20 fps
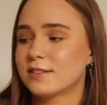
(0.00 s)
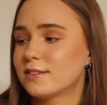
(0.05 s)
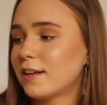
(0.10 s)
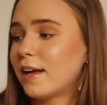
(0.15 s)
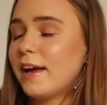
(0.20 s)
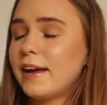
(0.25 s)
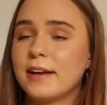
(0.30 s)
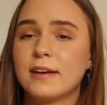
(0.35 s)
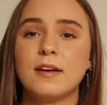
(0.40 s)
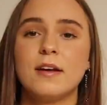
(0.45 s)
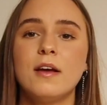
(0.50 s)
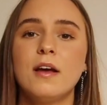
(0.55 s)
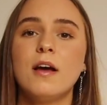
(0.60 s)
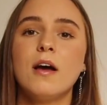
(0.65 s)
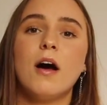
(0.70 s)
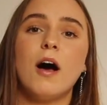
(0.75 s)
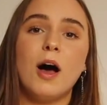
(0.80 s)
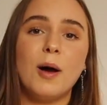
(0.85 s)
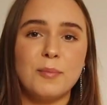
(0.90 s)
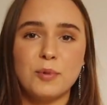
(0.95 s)
I say?
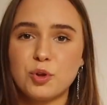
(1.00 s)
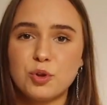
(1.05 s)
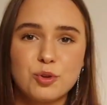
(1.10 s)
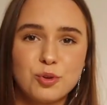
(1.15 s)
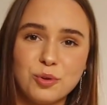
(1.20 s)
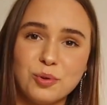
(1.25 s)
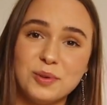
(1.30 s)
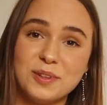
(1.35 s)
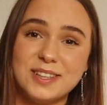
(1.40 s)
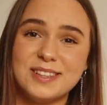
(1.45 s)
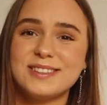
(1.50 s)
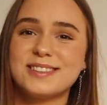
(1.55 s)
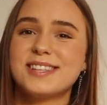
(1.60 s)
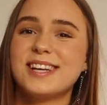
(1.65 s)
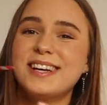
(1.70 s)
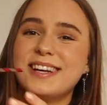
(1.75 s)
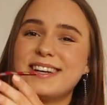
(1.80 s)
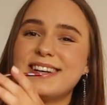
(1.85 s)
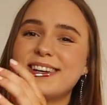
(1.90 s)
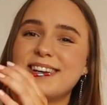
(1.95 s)
I'm a
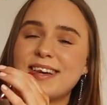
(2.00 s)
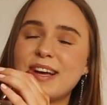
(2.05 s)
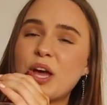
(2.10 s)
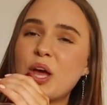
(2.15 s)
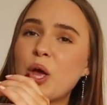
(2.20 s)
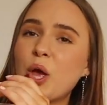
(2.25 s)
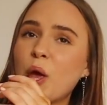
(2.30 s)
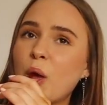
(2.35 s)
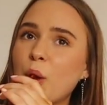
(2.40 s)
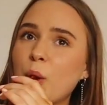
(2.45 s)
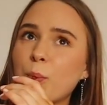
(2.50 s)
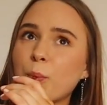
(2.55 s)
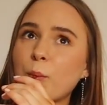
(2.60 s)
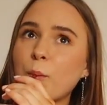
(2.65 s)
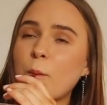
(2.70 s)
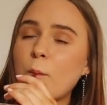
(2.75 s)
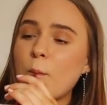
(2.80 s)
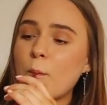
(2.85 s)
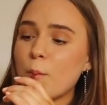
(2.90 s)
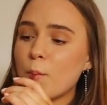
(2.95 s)
student.
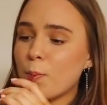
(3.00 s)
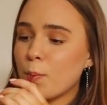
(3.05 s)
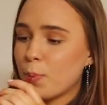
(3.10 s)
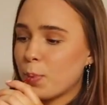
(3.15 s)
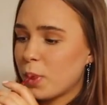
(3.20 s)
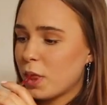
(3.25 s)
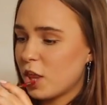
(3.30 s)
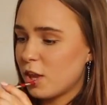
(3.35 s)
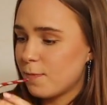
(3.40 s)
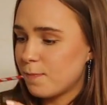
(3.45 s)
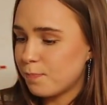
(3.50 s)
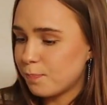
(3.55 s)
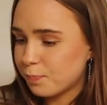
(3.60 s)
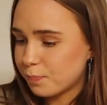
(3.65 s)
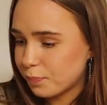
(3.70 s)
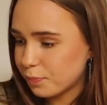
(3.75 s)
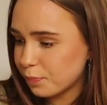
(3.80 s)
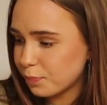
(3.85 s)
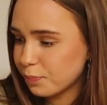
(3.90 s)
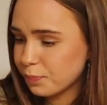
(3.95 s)

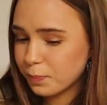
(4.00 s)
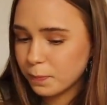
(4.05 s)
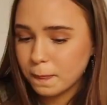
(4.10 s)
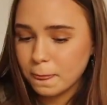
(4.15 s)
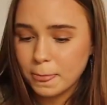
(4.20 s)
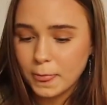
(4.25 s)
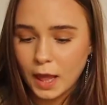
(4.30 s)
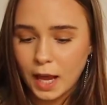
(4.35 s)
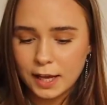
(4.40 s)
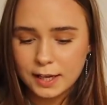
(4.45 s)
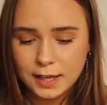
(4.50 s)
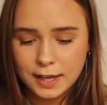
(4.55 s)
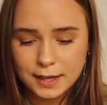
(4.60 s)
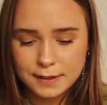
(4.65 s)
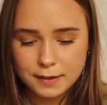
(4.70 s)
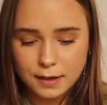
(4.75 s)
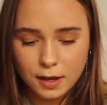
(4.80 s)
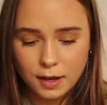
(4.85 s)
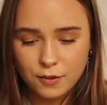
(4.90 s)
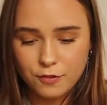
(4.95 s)
And
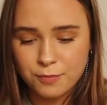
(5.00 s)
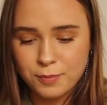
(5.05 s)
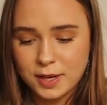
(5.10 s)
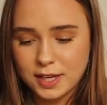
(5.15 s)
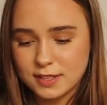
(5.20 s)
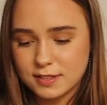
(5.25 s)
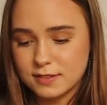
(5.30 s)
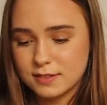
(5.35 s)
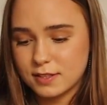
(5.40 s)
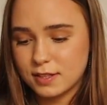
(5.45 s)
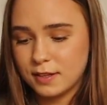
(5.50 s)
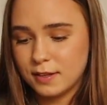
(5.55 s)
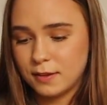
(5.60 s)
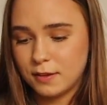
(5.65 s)
then I've mixed